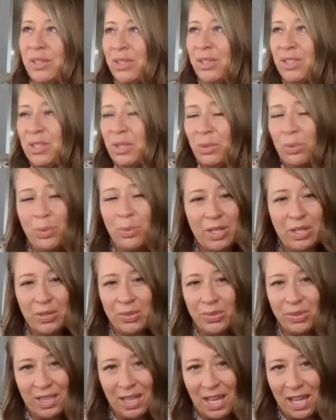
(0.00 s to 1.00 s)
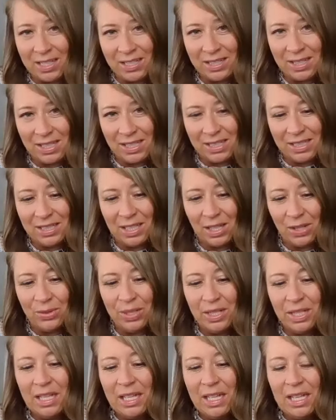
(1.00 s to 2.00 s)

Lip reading: You can do it while you're relaxing. So